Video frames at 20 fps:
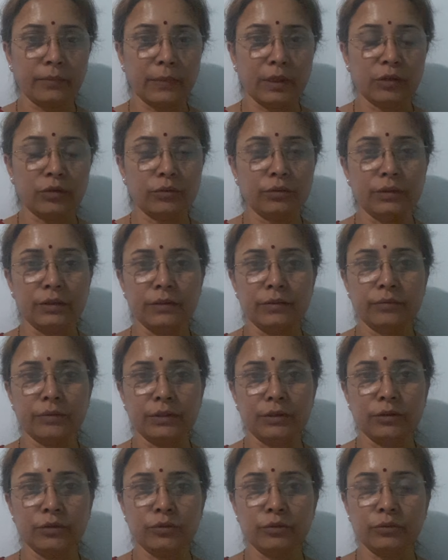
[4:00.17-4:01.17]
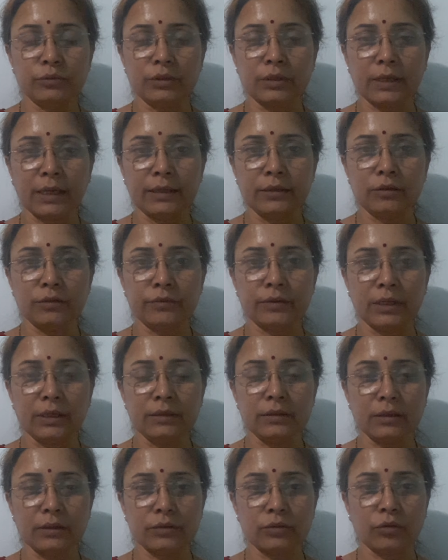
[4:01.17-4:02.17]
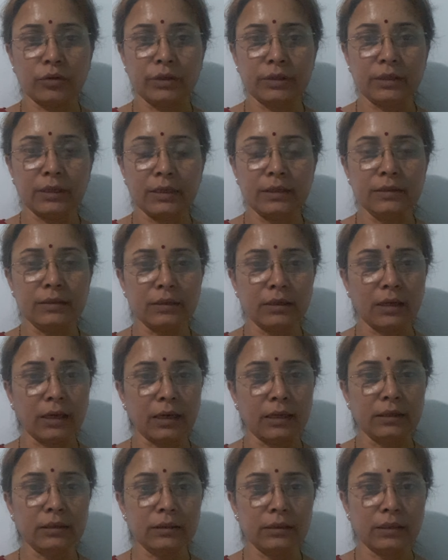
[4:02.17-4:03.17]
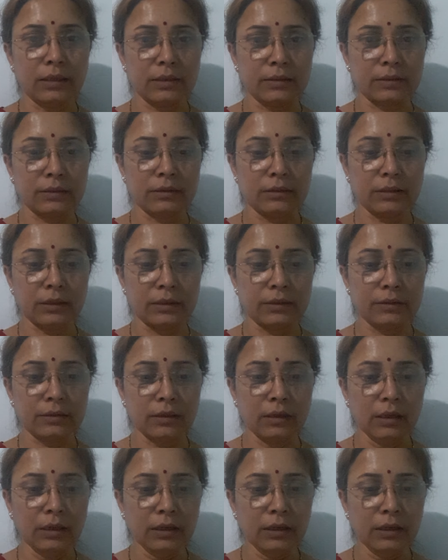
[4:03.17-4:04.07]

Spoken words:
So these were the two kind of dyes, azoic dyes and acid dyes.